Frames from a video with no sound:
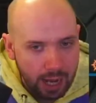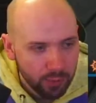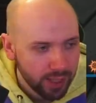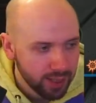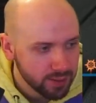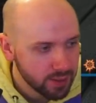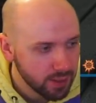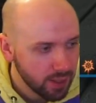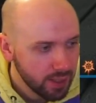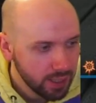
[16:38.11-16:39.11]
he hits it.
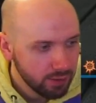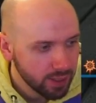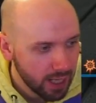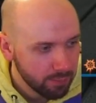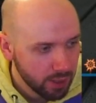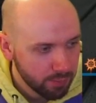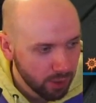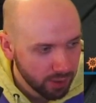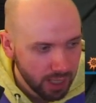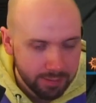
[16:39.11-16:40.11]
You're right, pro
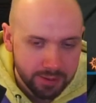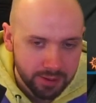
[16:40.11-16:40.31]
gamer.